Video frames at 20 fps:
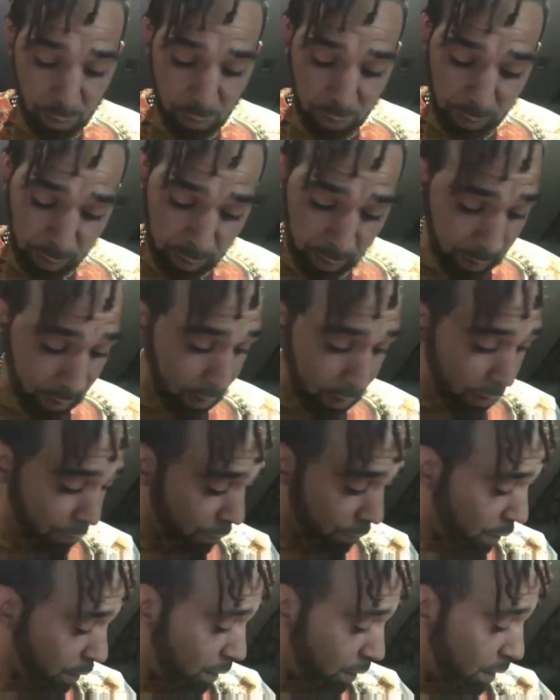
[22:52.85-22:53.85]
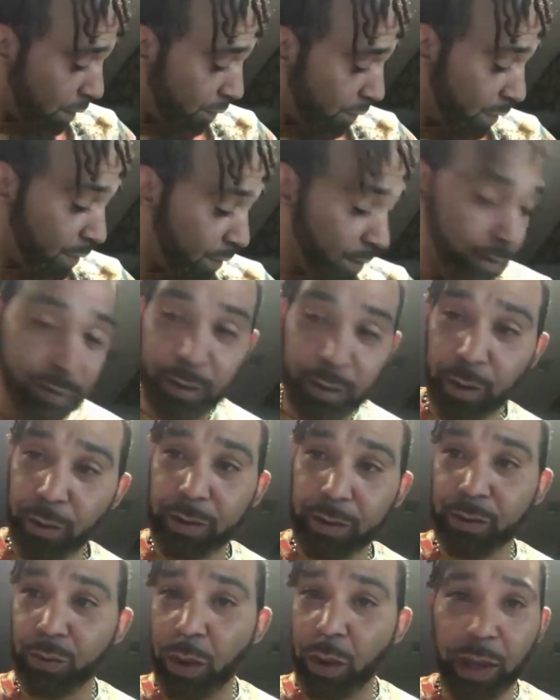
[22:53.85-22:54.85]
I definitely love these." So
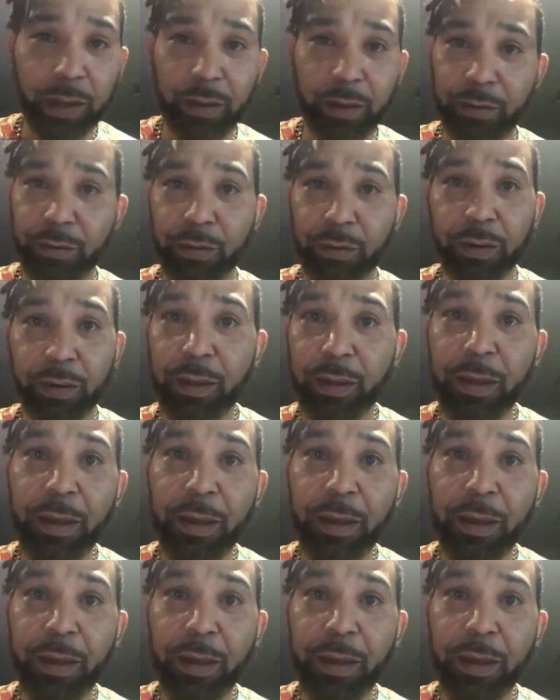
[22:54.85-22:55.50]
it's way different.